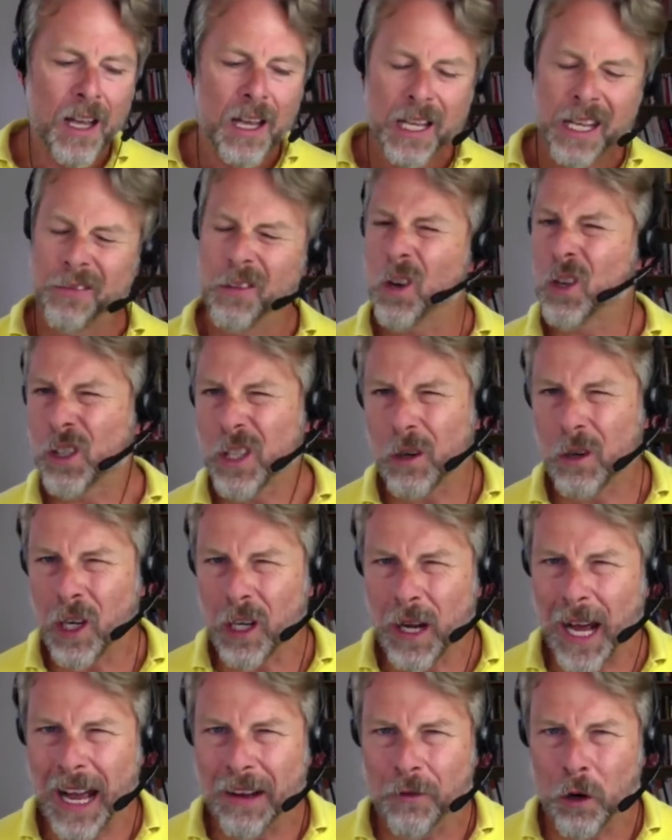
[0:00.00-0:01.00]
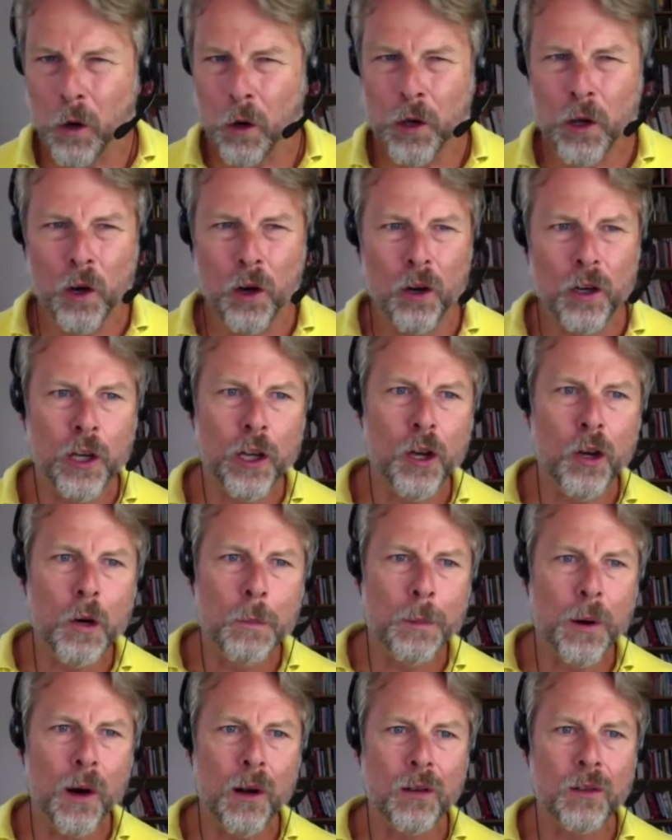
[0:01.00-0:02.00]
You've also got to have all your
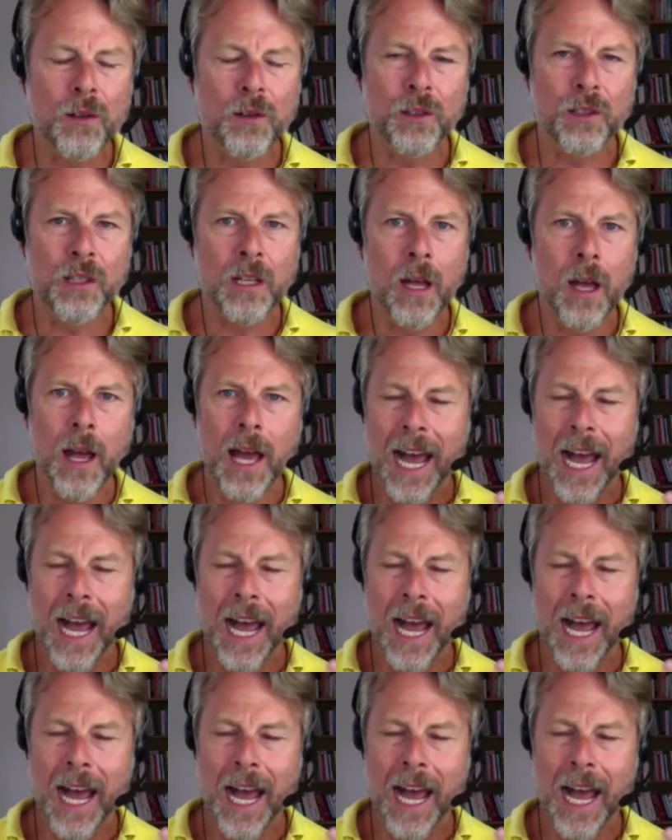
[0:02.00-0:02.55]
coupons